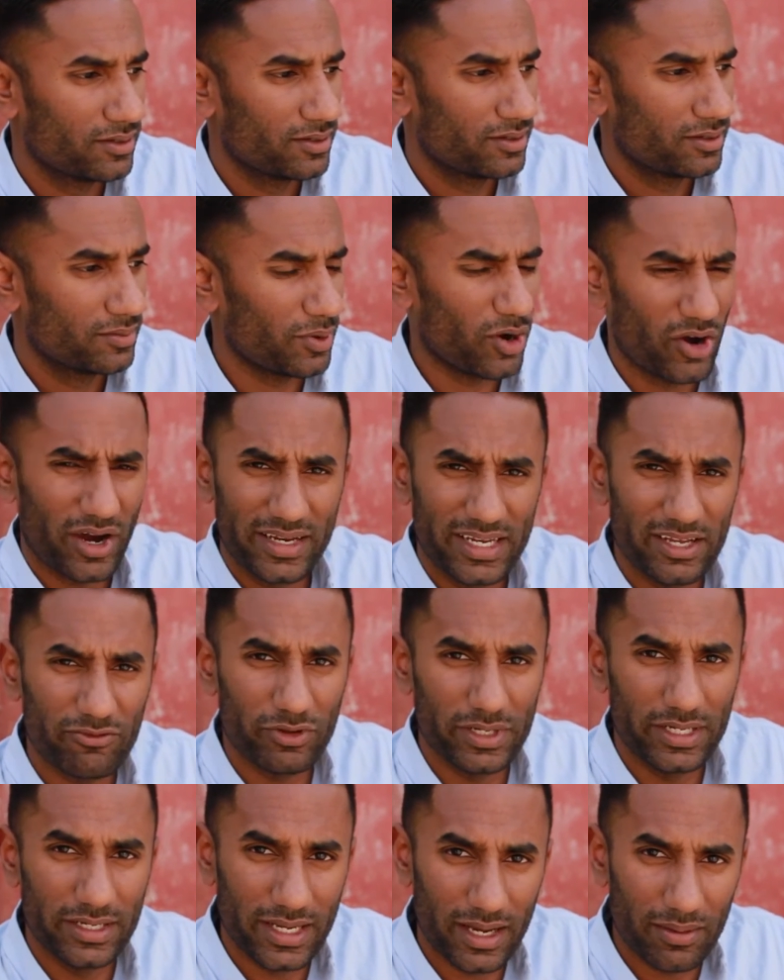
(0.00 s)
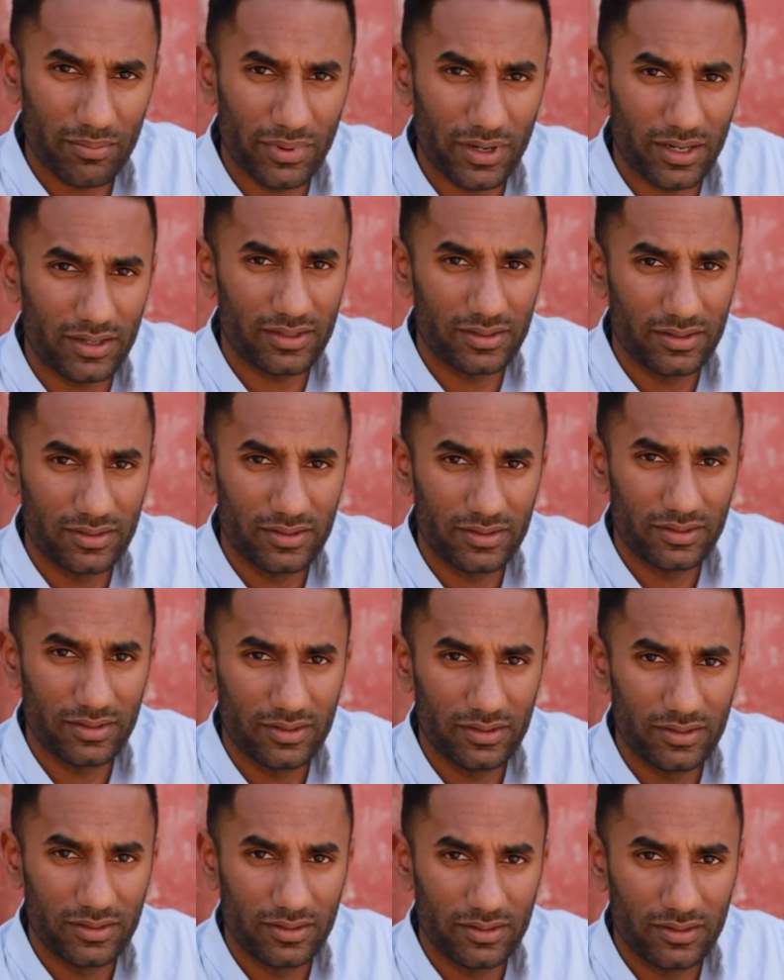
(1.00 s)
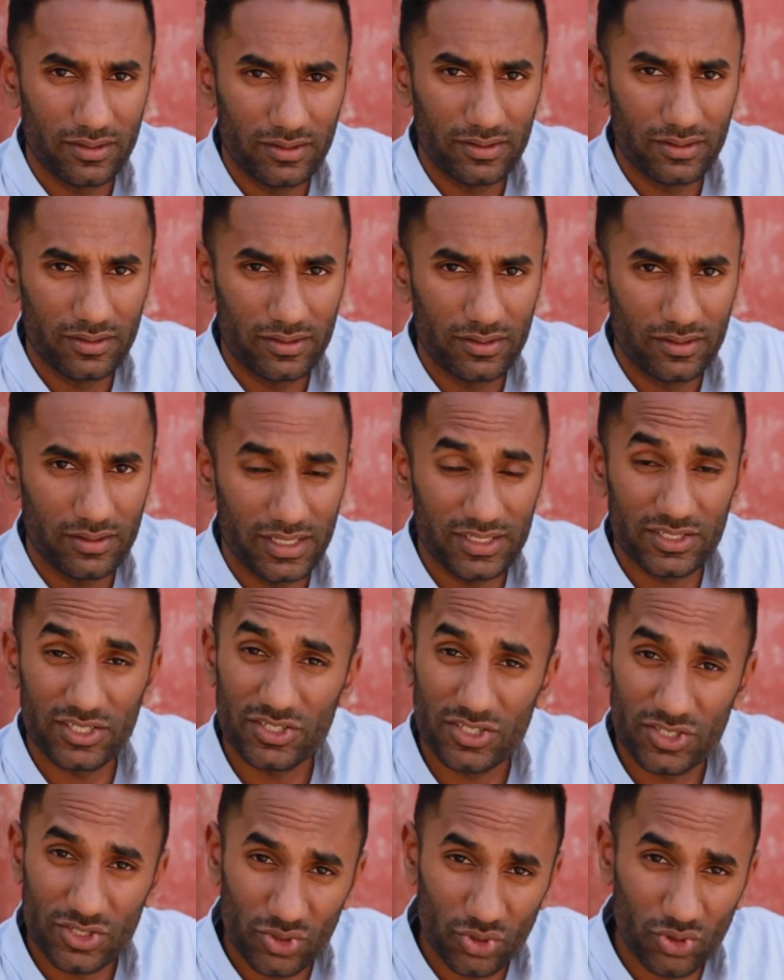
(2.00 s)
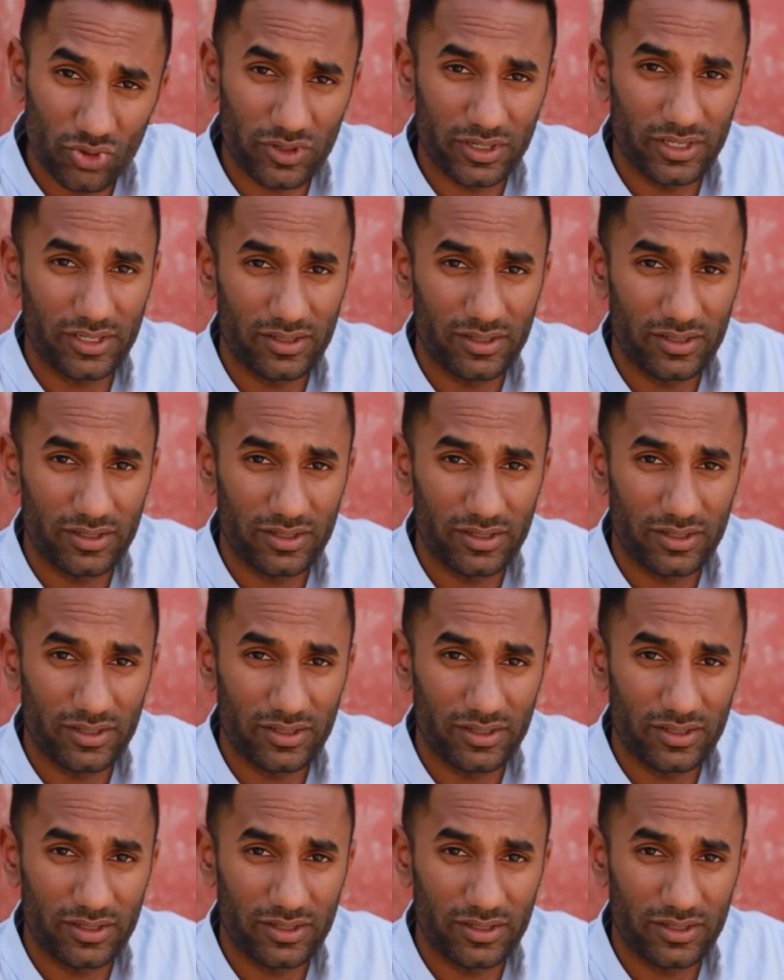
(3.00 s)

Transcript: behind every number is a story,